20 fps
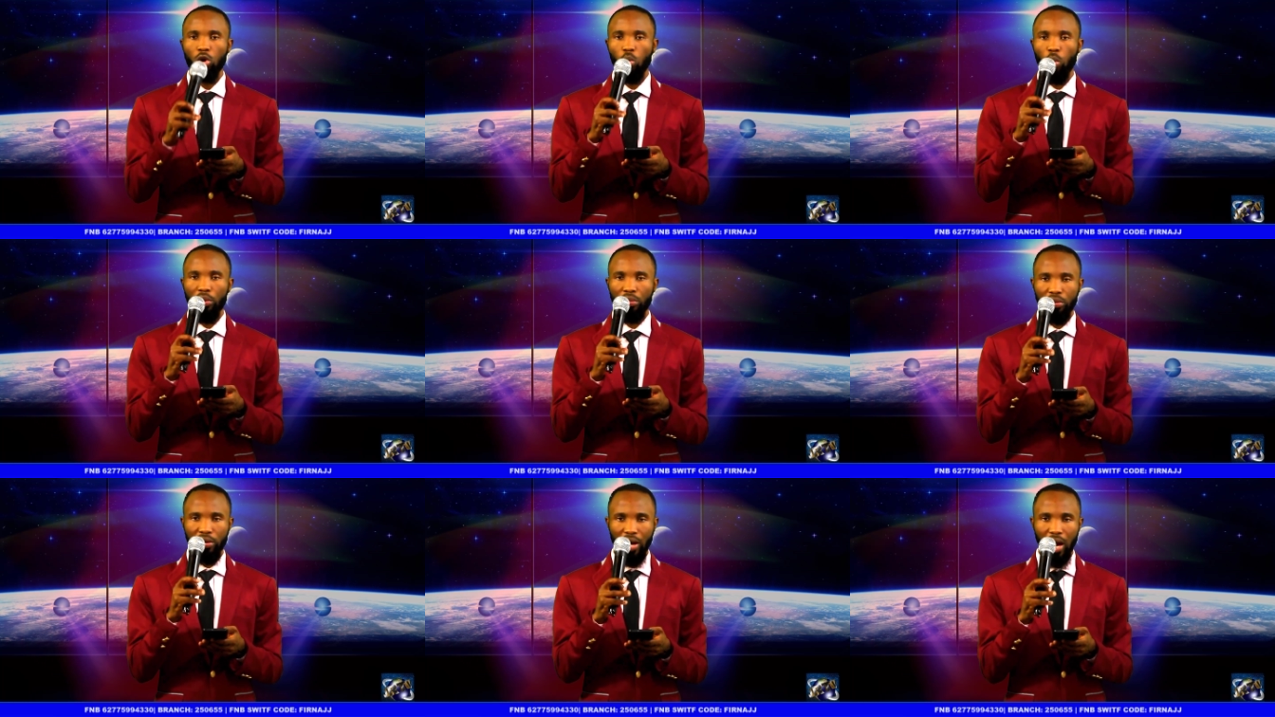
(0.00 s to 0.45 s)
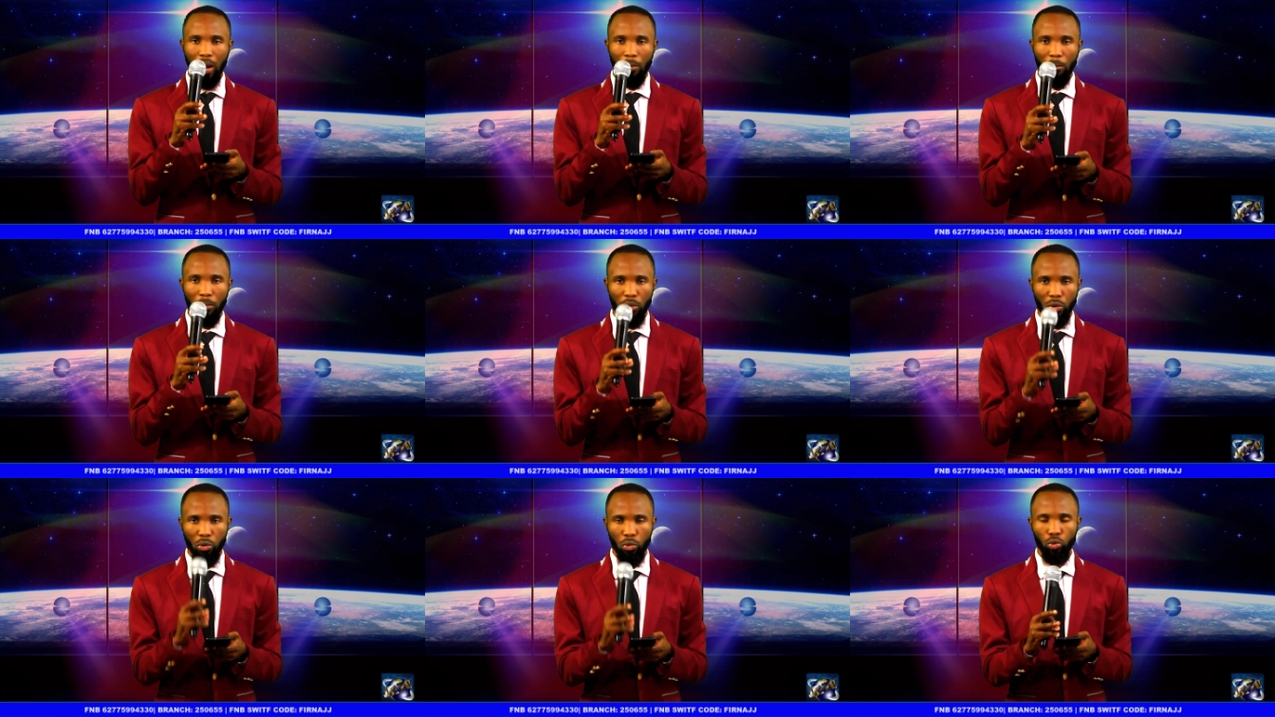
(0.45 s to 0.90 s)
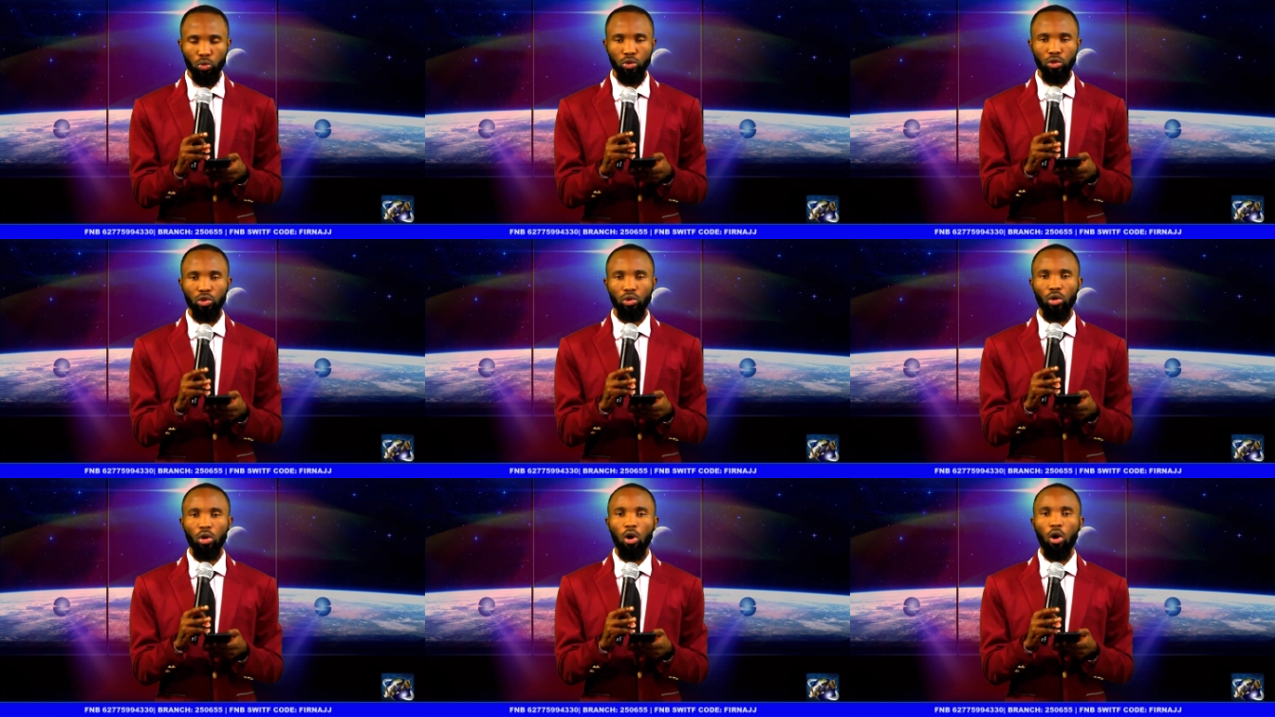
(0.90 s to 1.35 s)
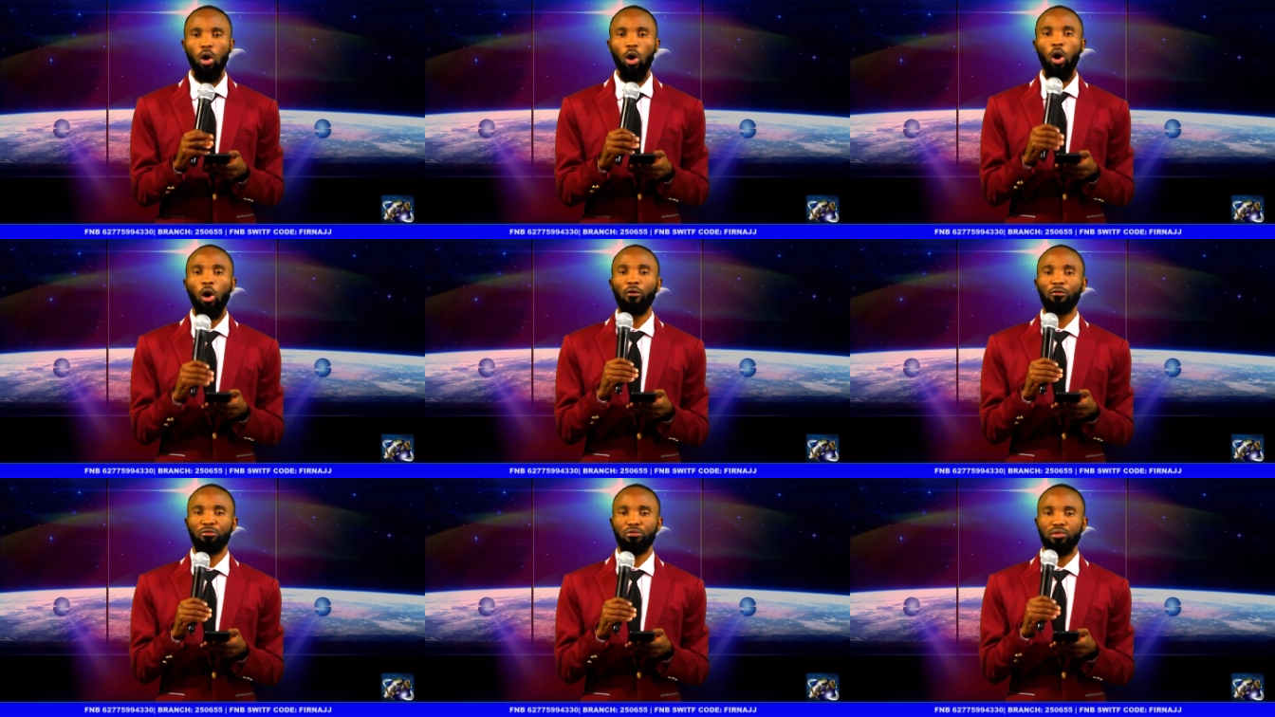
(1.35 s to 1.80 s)
with the uproot
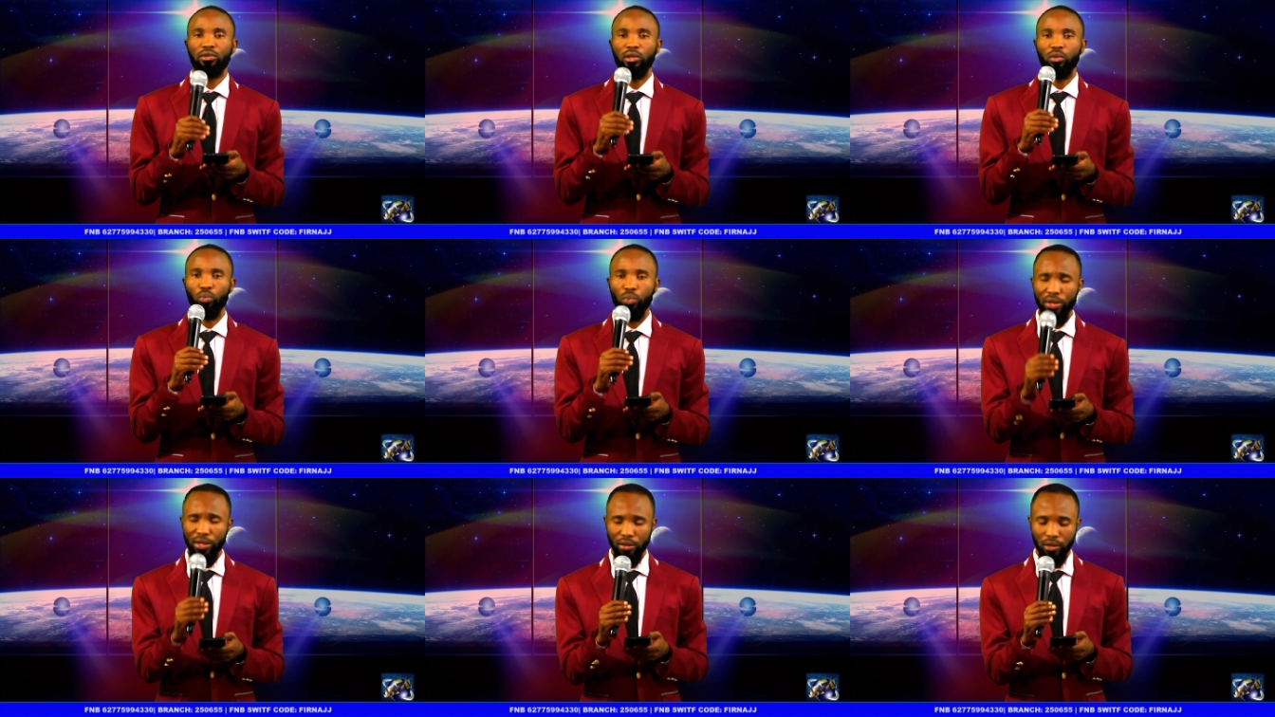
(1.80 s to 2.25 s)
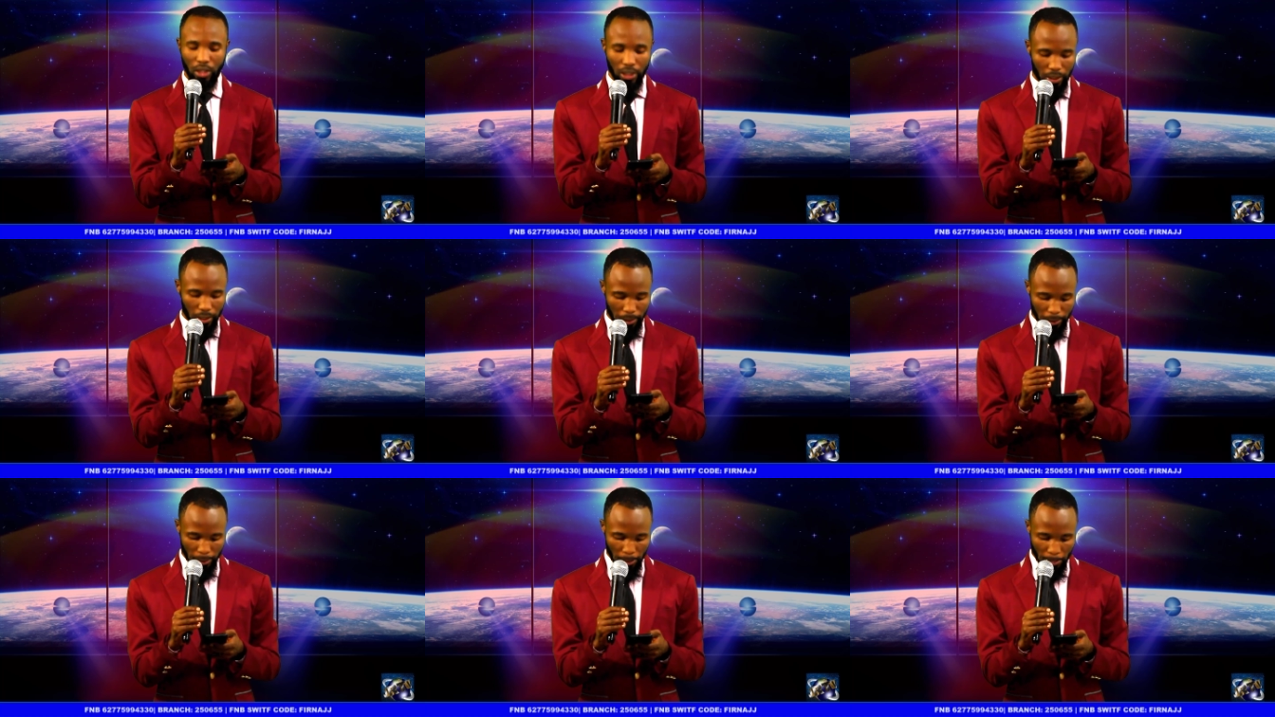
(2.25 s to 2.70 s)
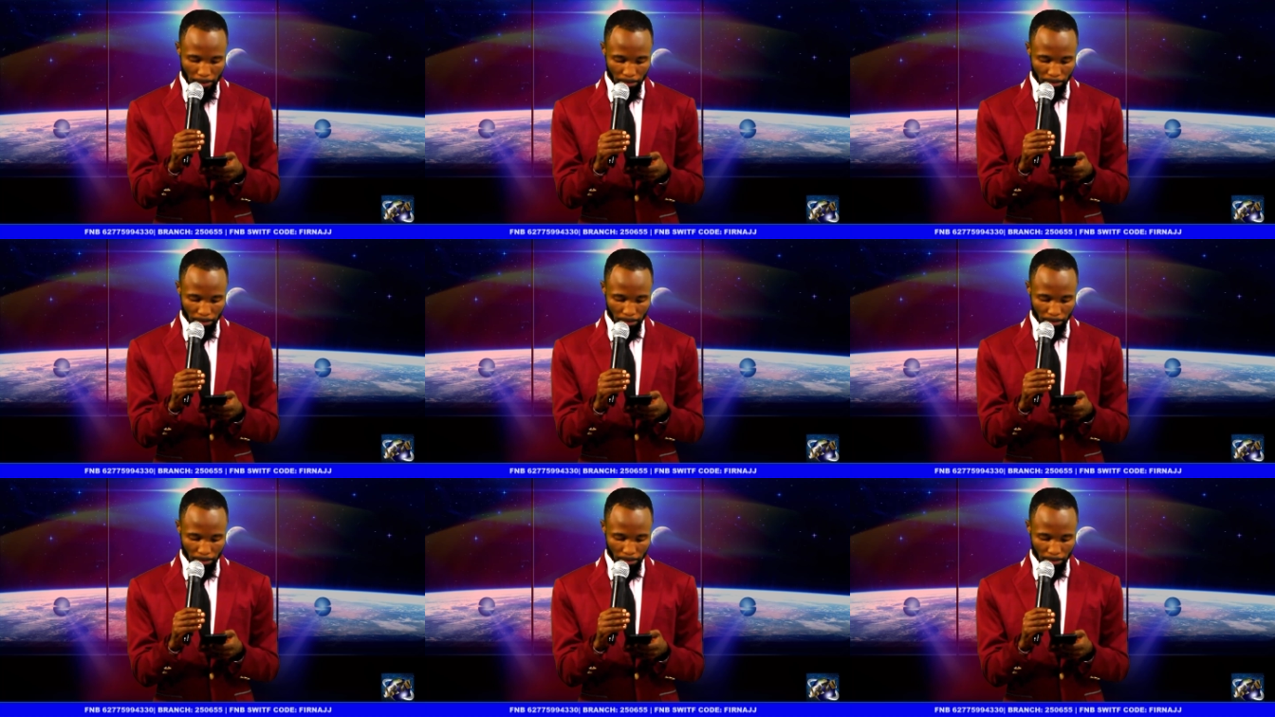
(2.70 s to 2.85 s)
of the wicked.